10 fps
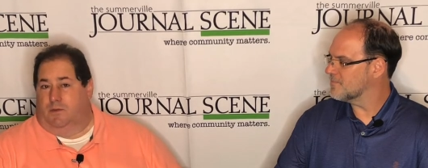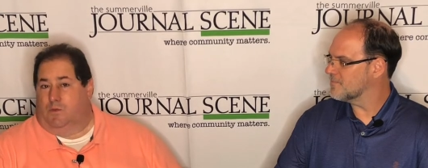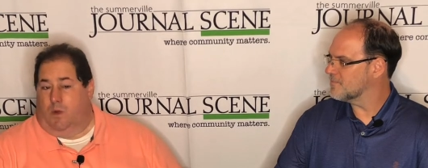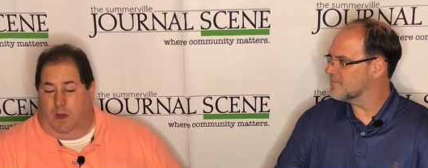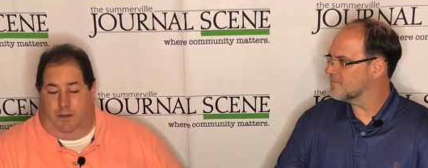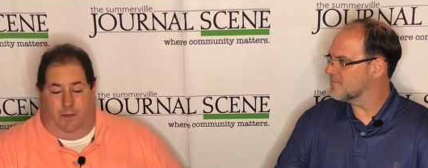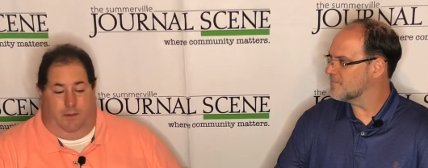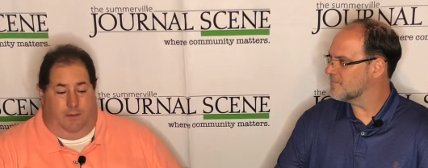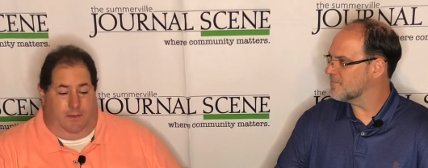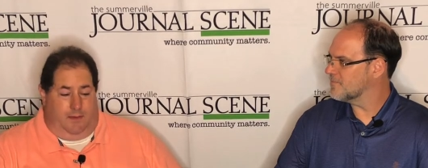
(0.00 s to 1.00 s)
Speaker 1: there was
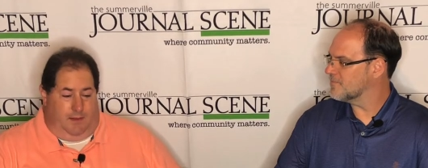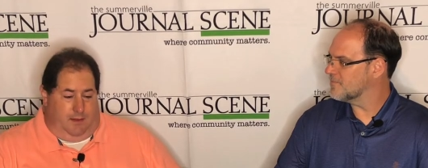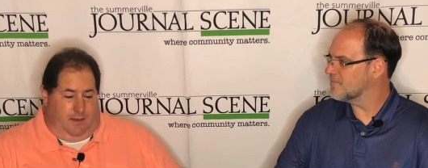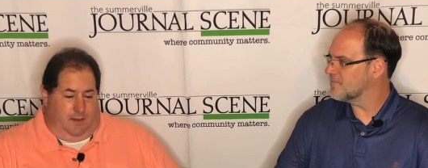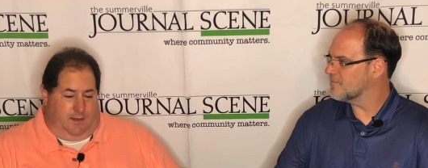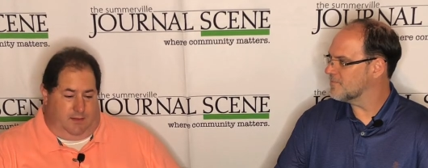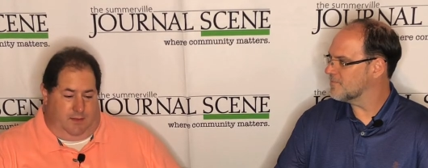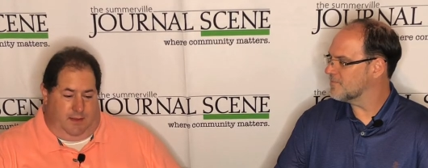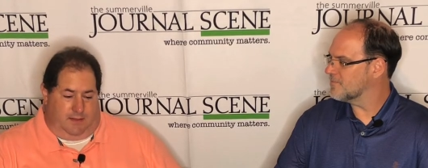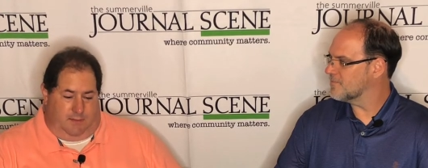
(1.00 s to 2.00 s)
Wando. Uh,
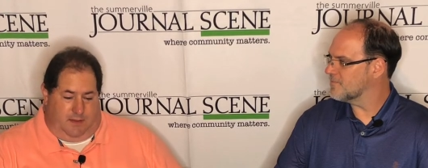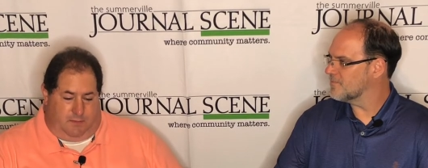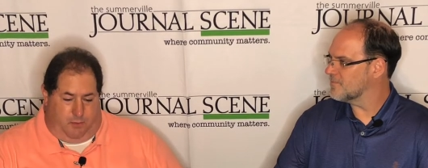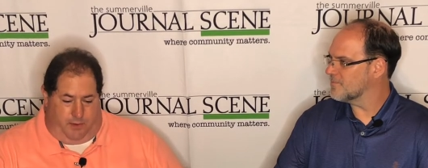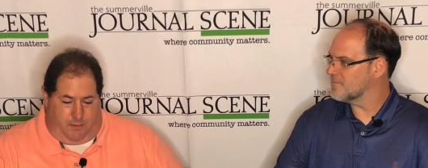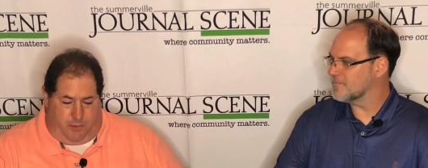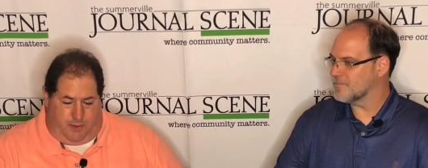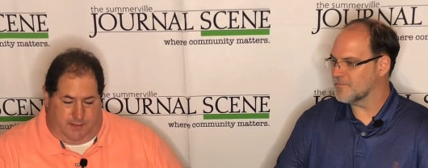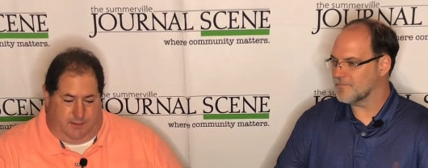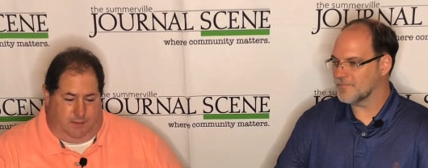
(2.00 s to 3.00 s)
so that's that's pretty
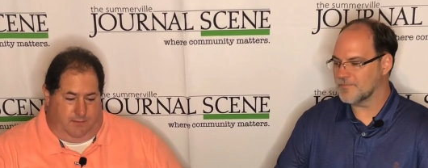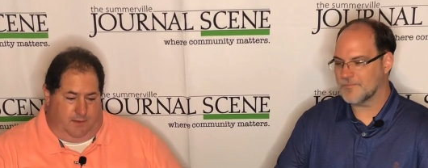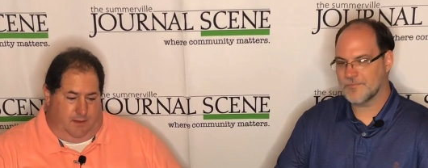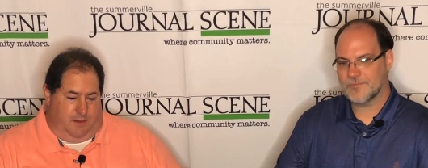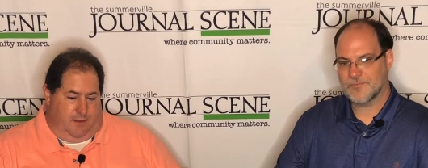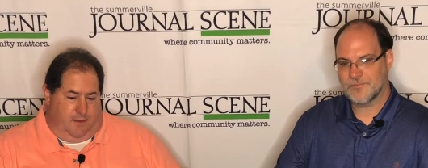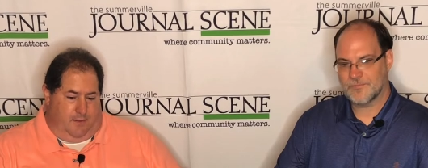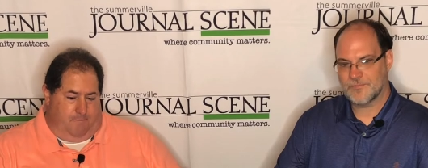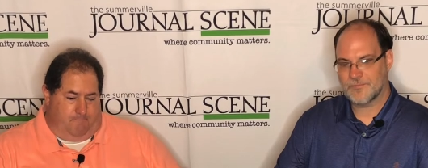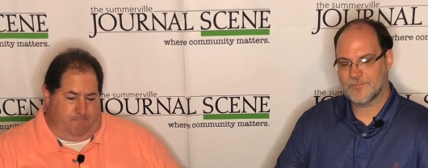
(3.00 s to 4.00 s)
impressive.
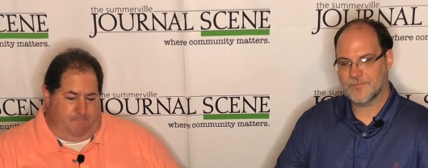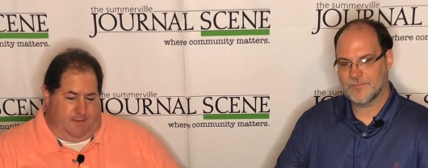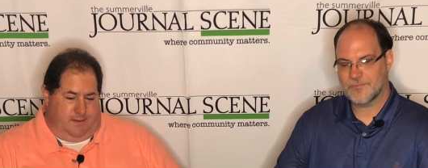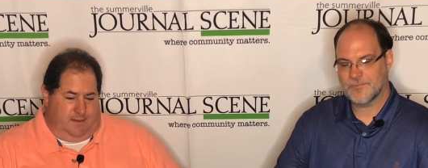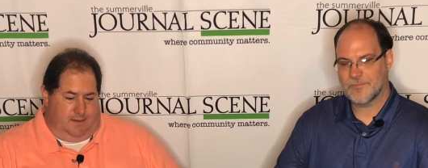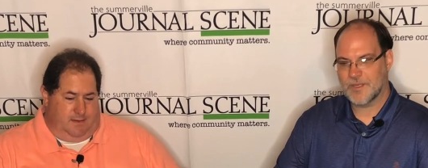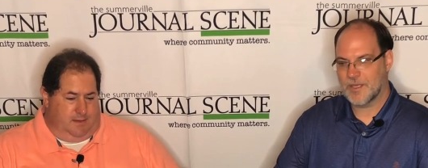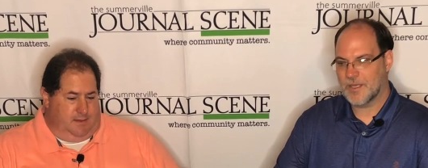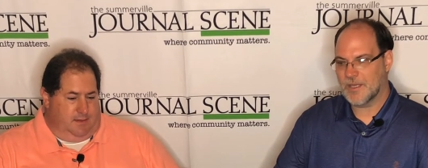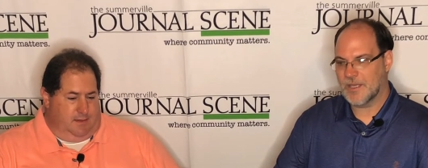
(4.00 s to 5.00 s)
Um,
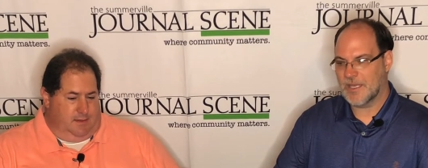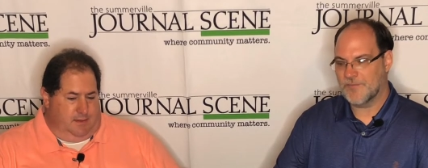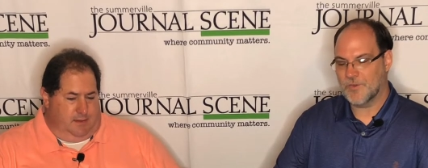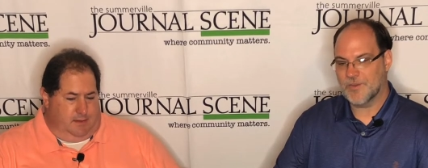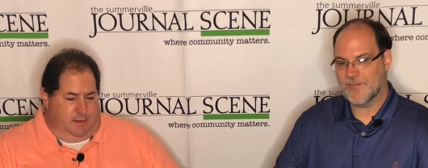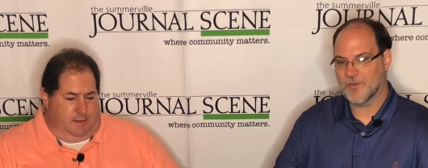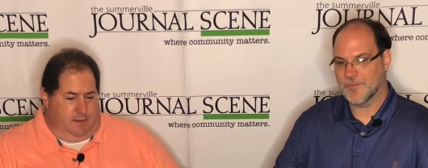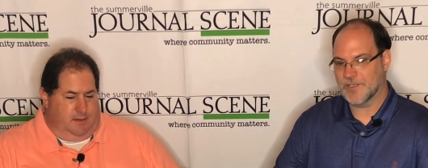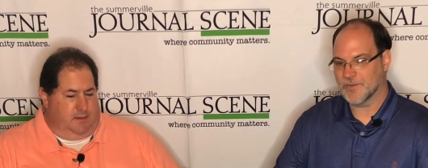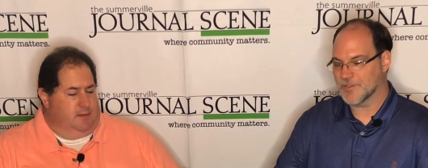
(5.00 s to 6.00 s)
if you've never
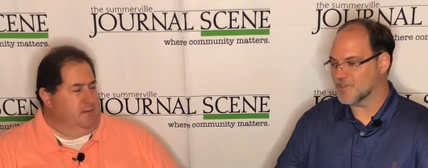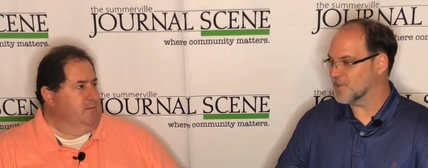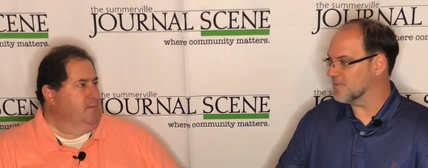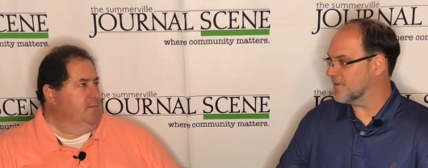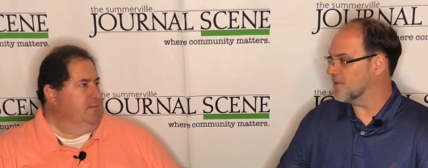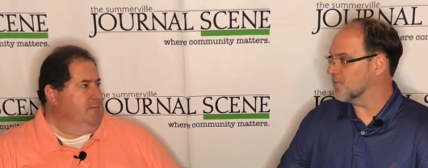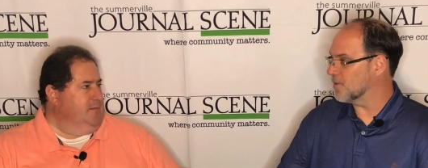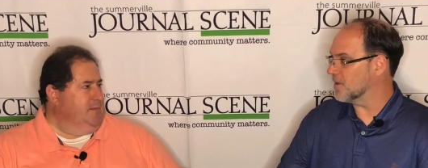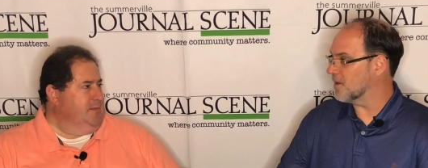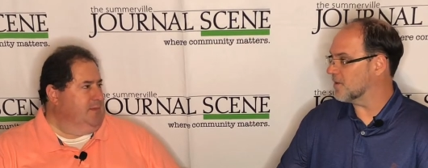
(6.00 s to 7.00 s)
been
Speaker 2: to a cheer meet, you
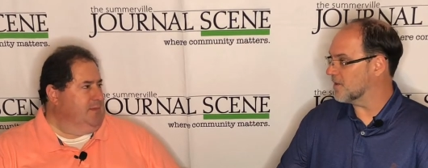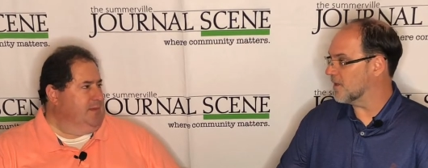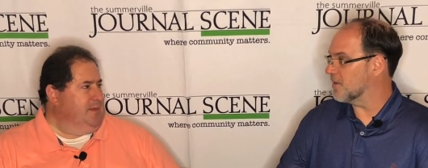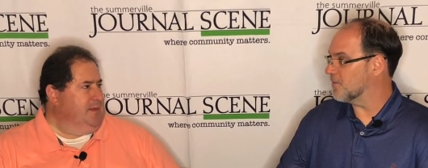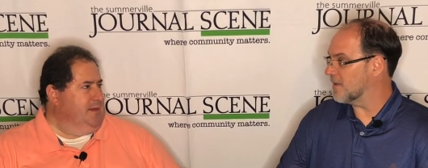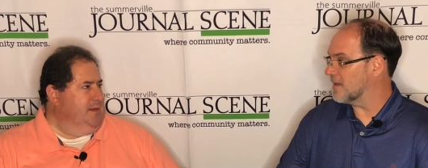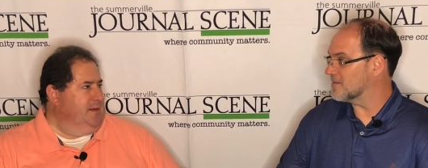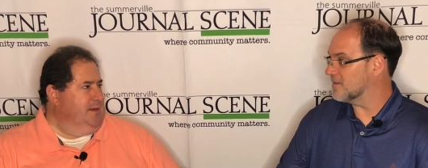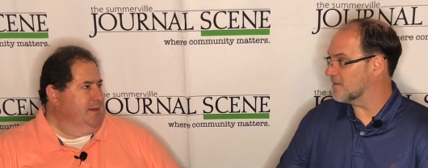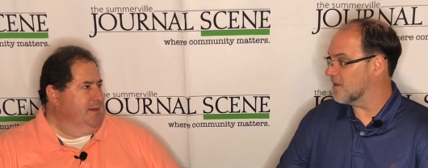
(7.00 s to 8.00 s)
really ought to go.
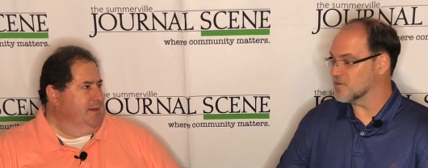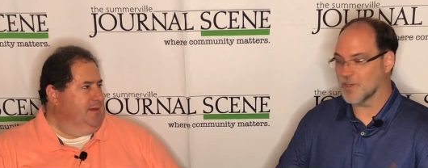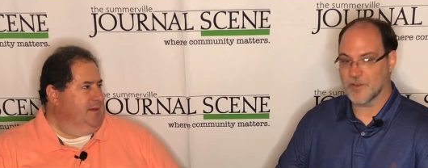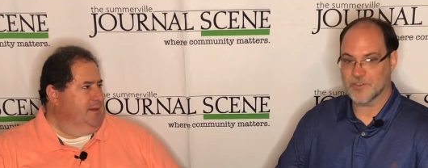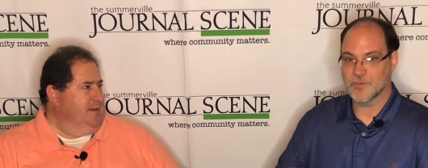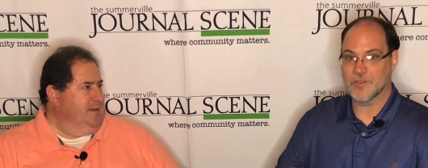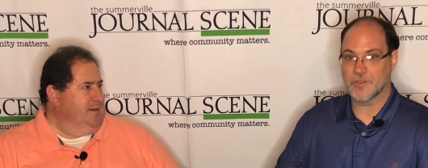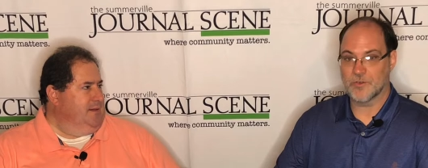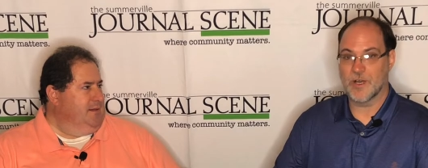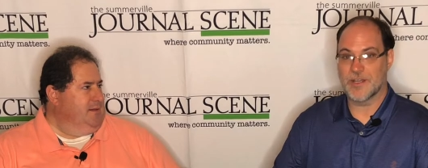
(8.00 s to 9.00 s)
That's, those girls
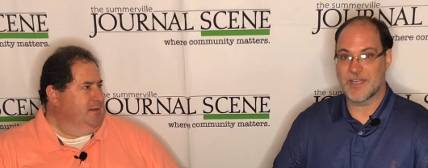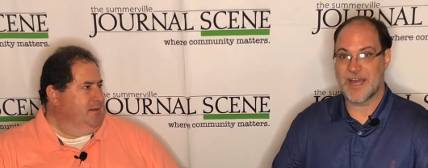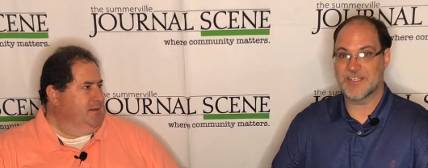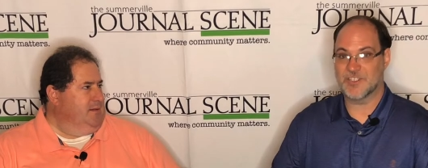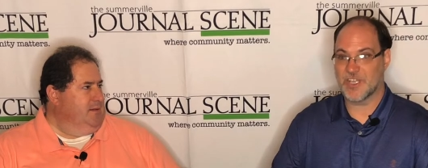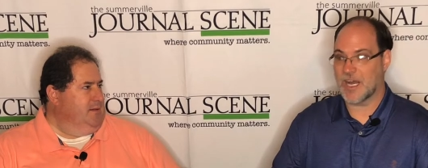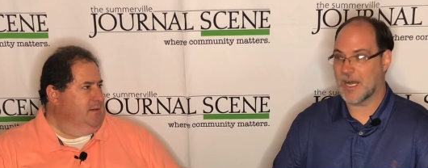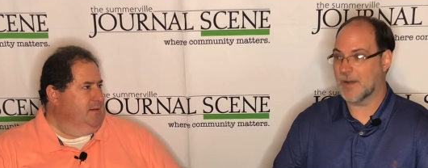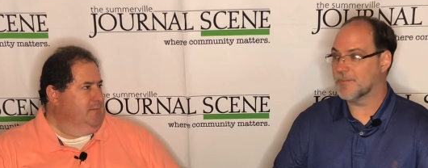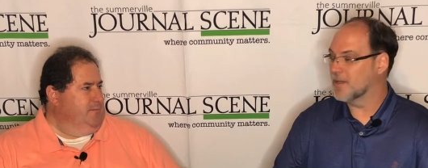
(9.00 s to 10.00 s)
do a, a nice
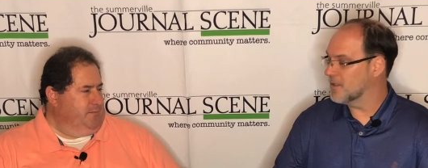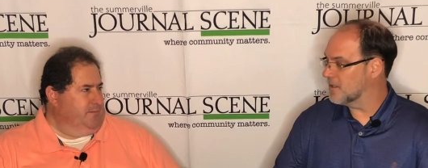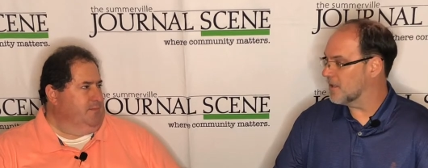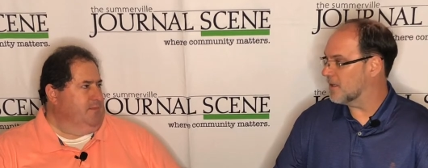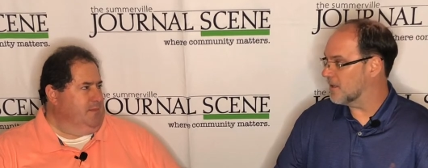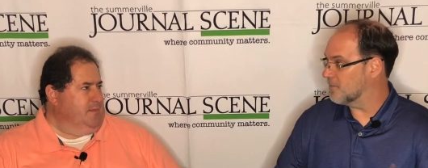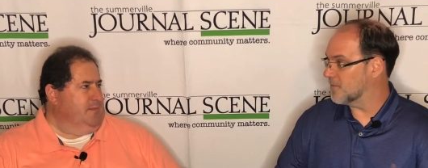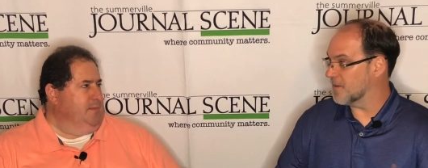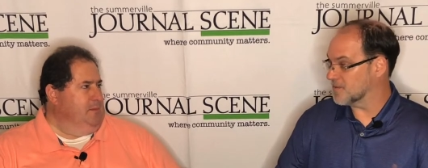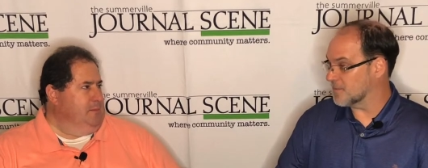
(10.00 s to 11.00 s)
job uh,
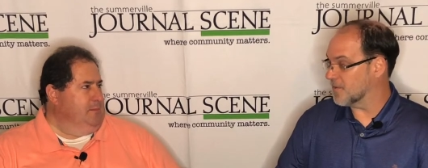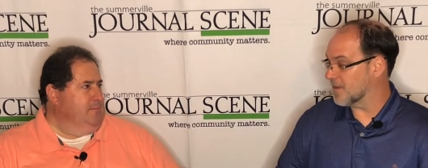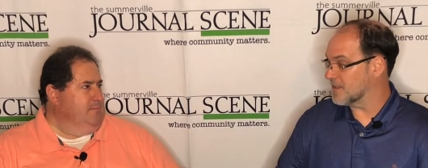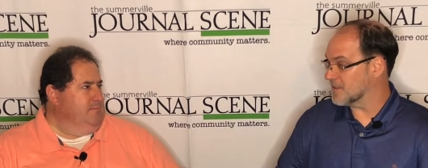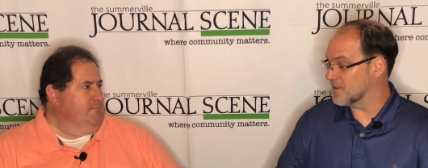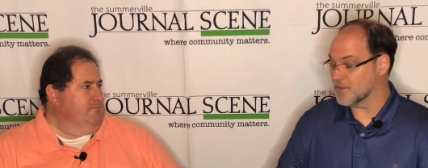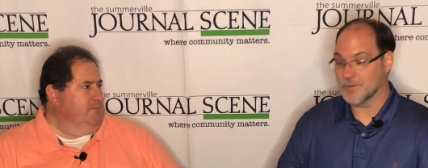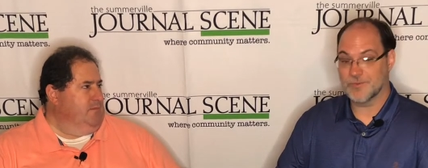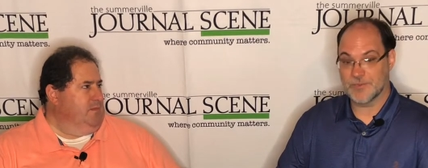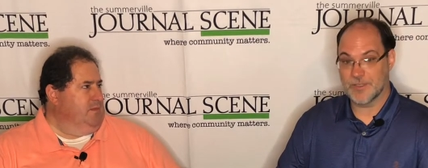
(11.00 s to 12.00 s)
with some of the things they do.